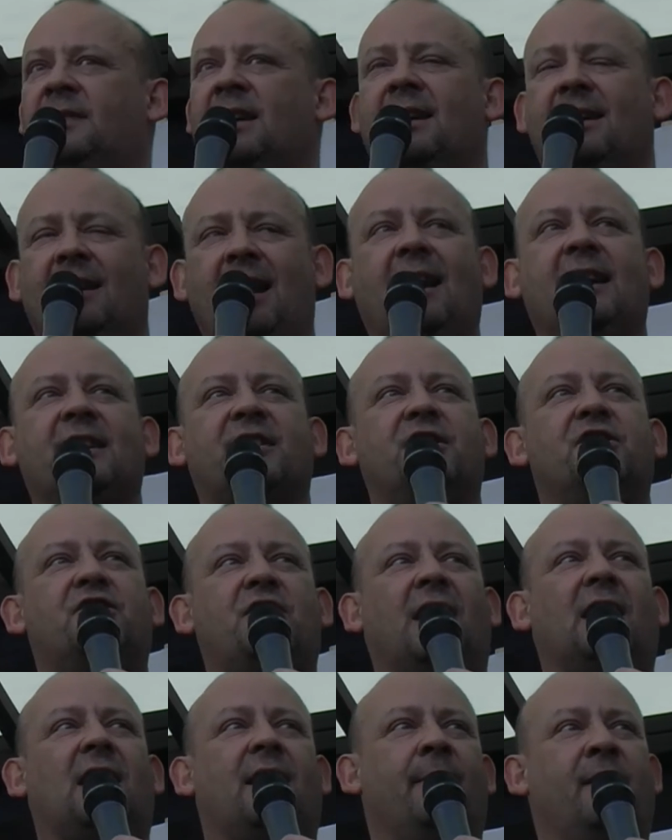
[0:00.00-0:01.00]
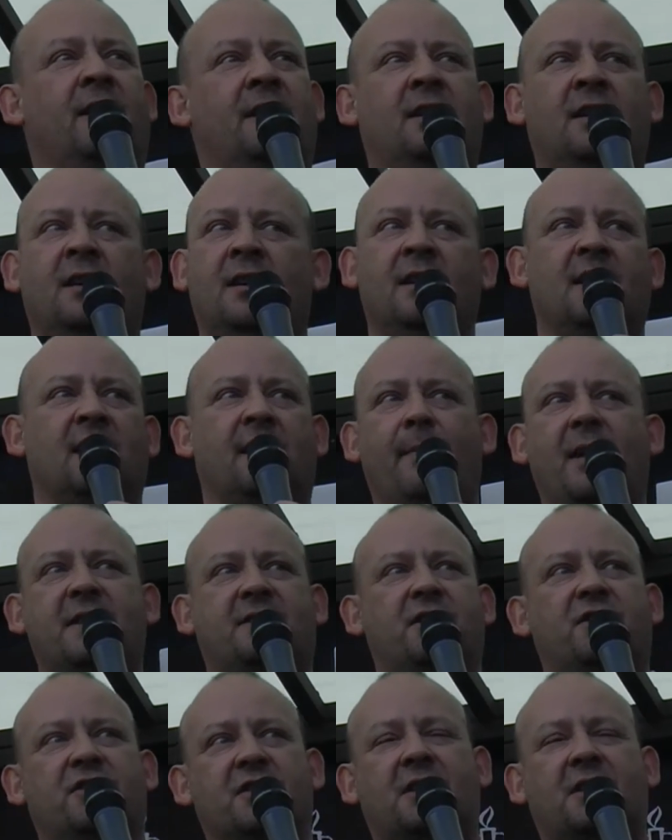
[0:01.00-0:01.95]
Ladies and gentlemen, the message